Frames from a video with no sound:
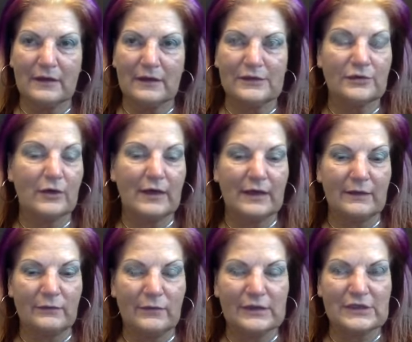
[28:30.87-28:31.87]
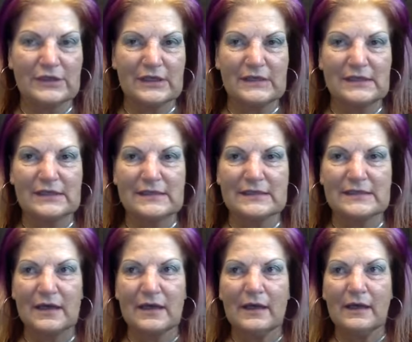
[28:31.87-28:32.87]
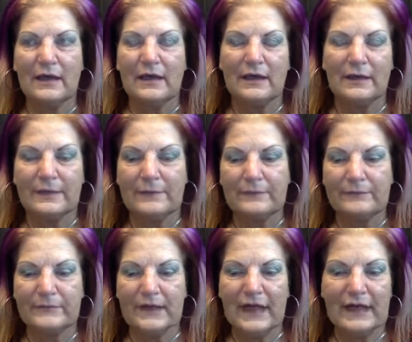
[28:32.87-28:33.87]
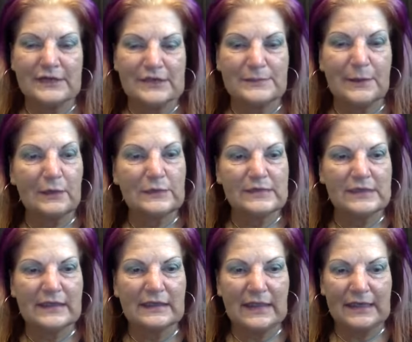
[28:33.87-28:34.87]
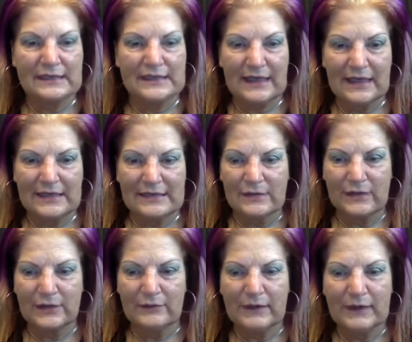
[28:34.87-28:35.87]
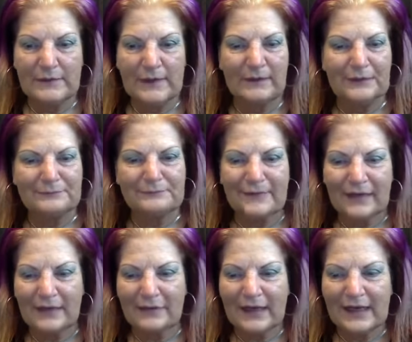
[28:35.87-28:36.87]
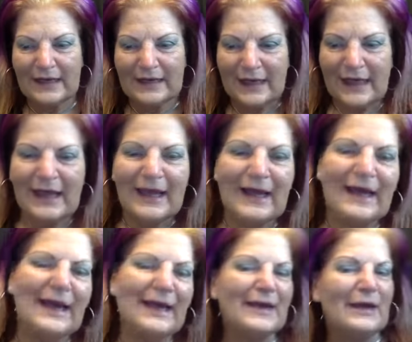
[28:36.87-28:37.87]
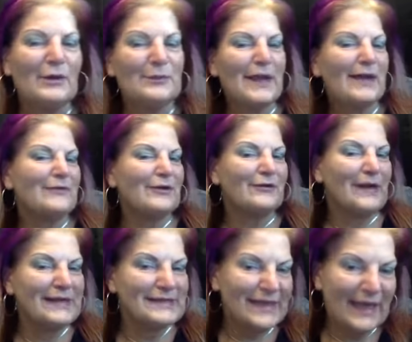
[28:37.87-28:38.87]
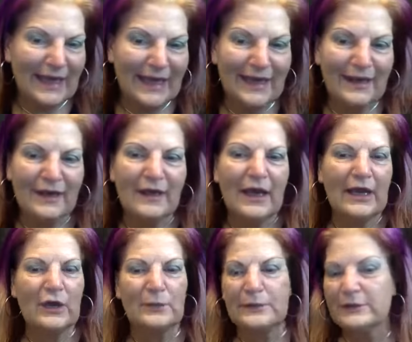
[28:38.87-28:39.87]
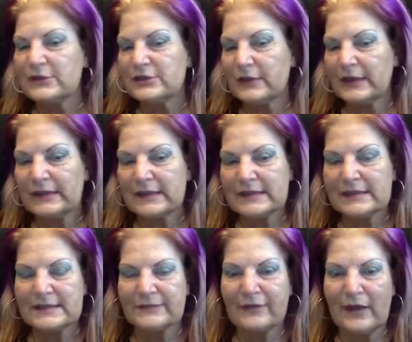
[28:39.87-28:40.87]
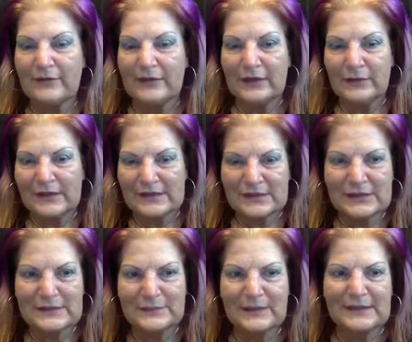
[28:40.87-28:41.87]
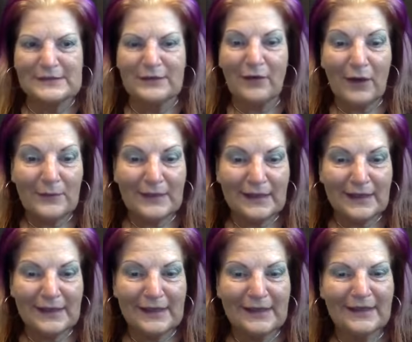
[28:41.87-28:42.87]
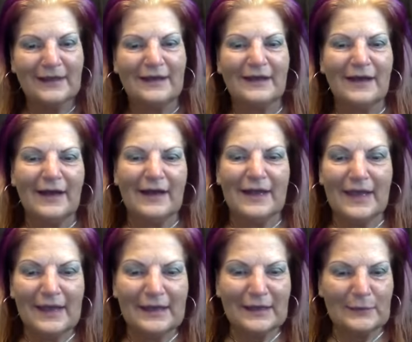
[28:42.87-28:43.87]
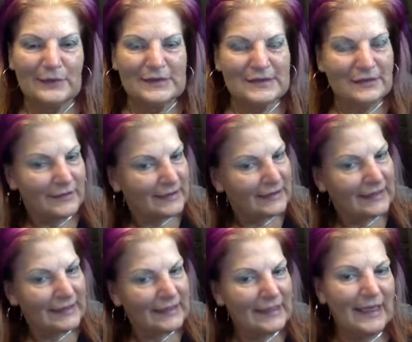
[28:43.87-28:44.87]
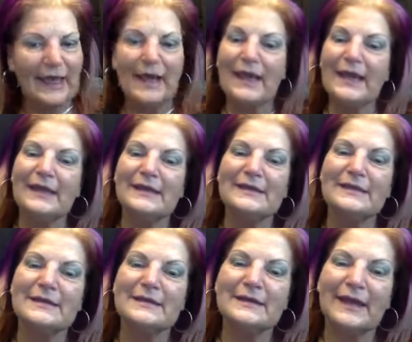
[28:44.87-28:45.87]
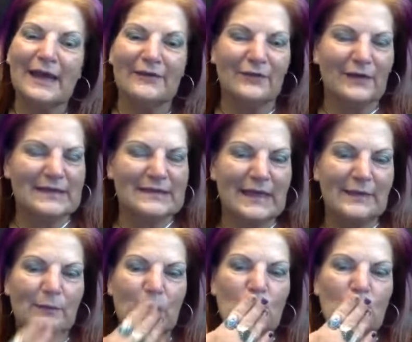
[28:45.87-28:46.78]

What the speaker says: drawing, which is, I just posted it last night, so you can read about it. All right? And I hope you have a great day. I hope you enjoyed this. If you have any questions, please call me. Again, I'm Wisteria Lee, and have a great day.